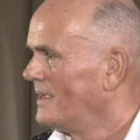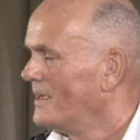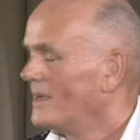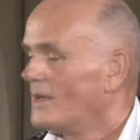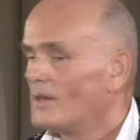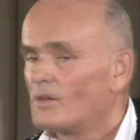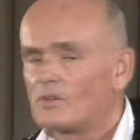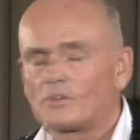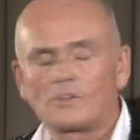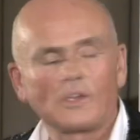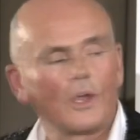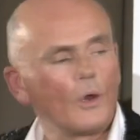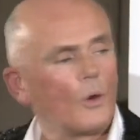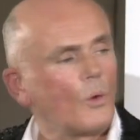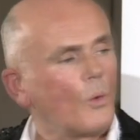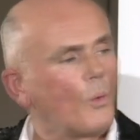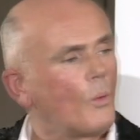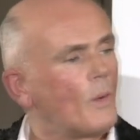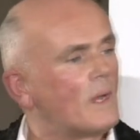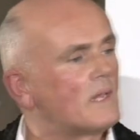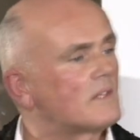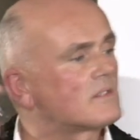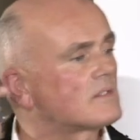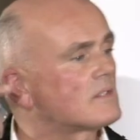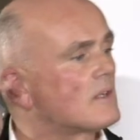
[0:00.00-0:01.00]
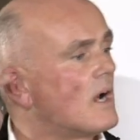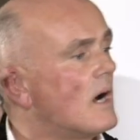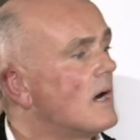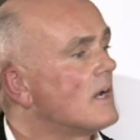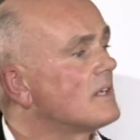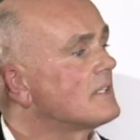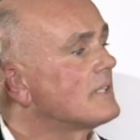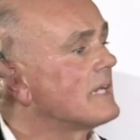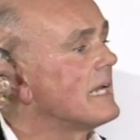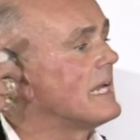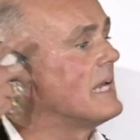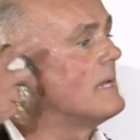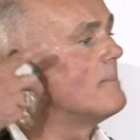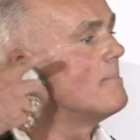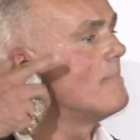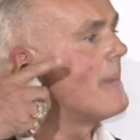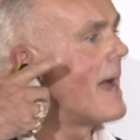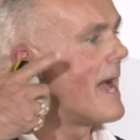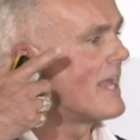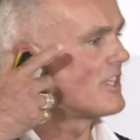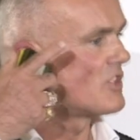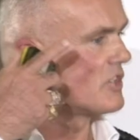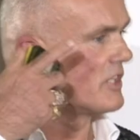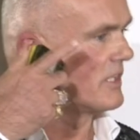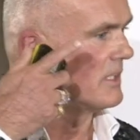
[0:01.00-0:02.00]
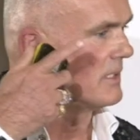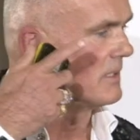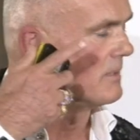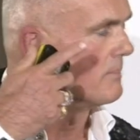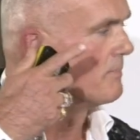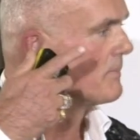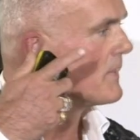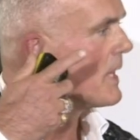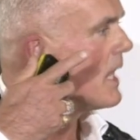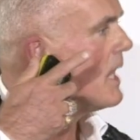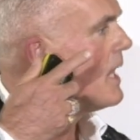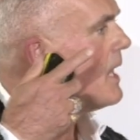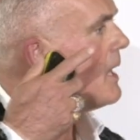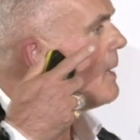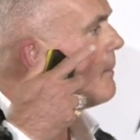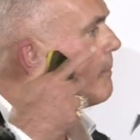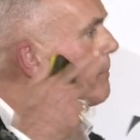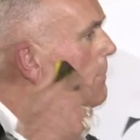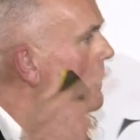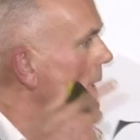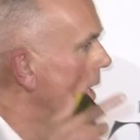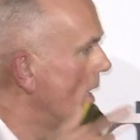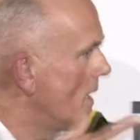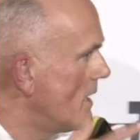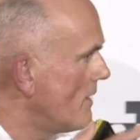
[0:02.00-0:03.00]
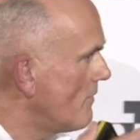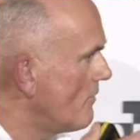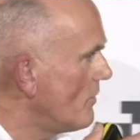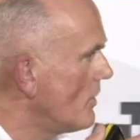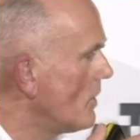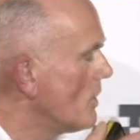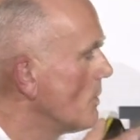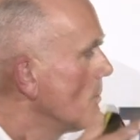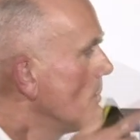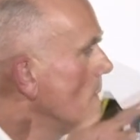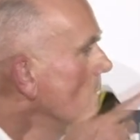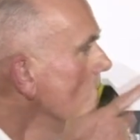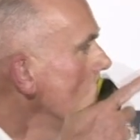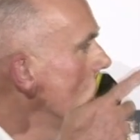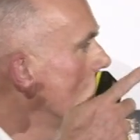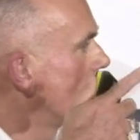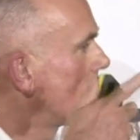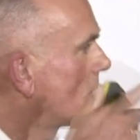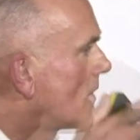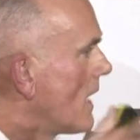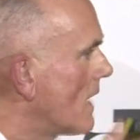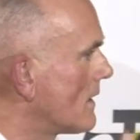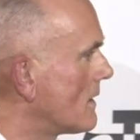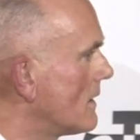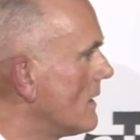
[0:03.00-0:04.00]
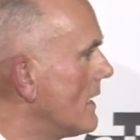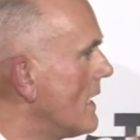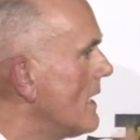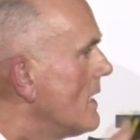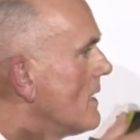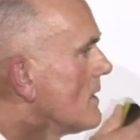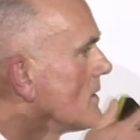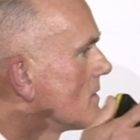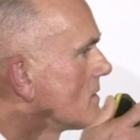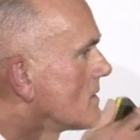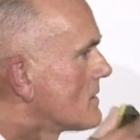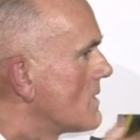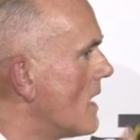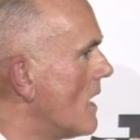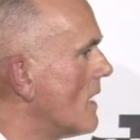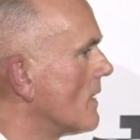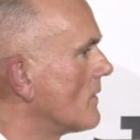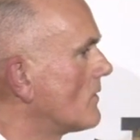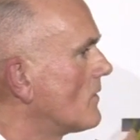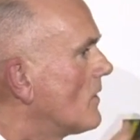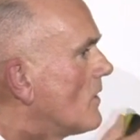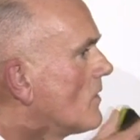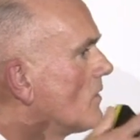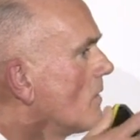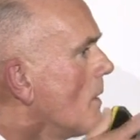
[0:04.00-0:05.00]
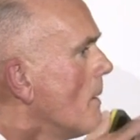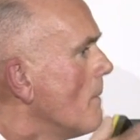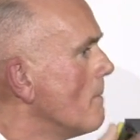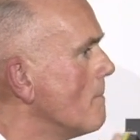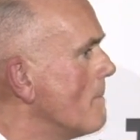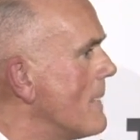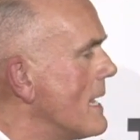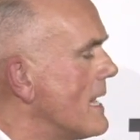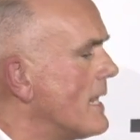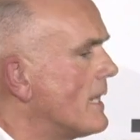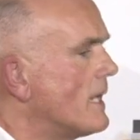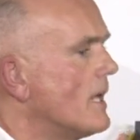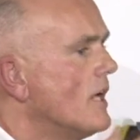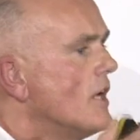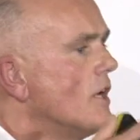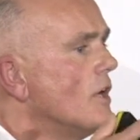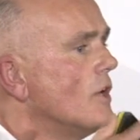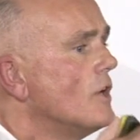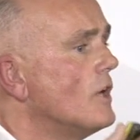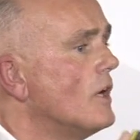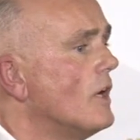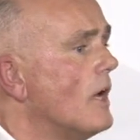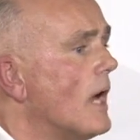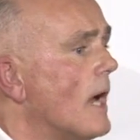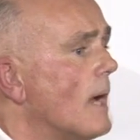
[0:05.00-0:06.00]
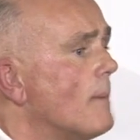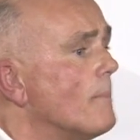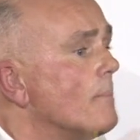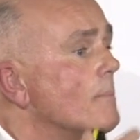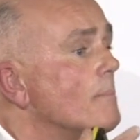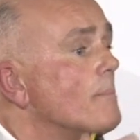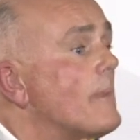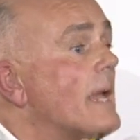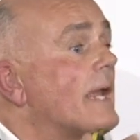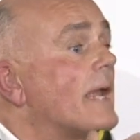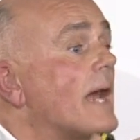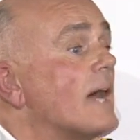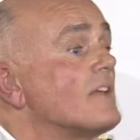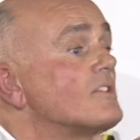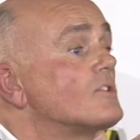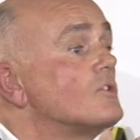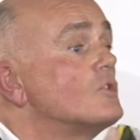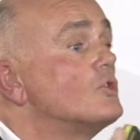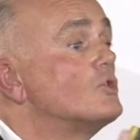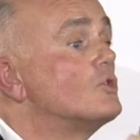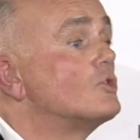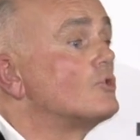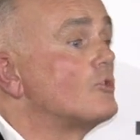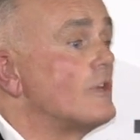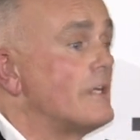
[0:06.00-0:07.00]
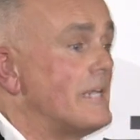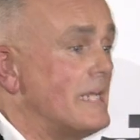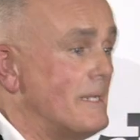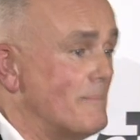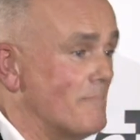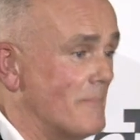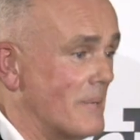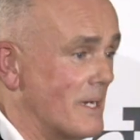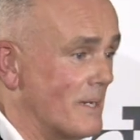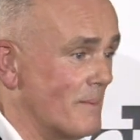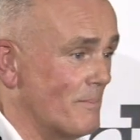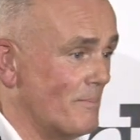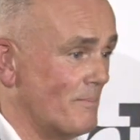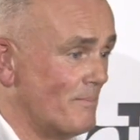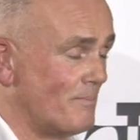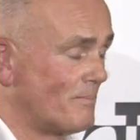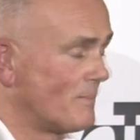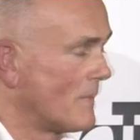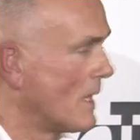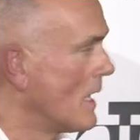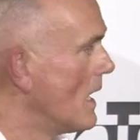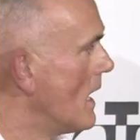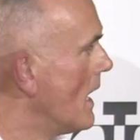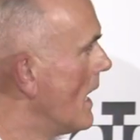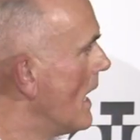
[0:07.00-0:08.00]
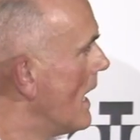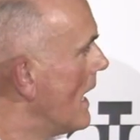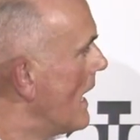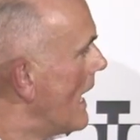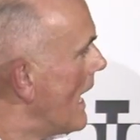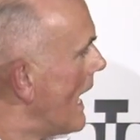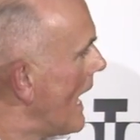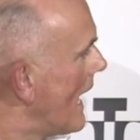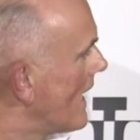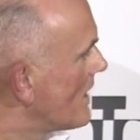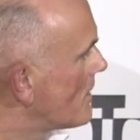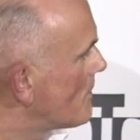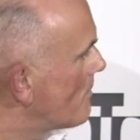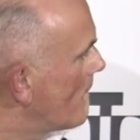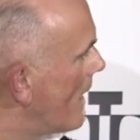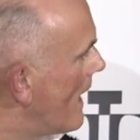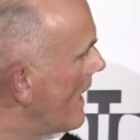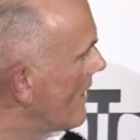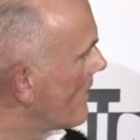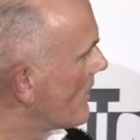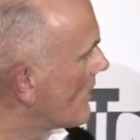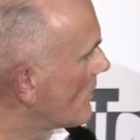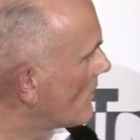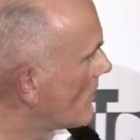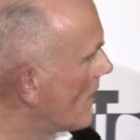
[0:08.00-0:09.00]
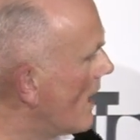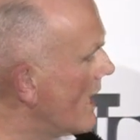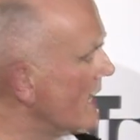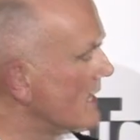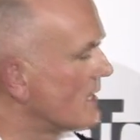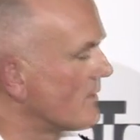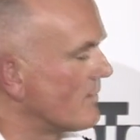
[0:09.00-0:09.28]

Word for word: So we start to imagine. Perfume suddenly starts to make, make us dream. And by the side of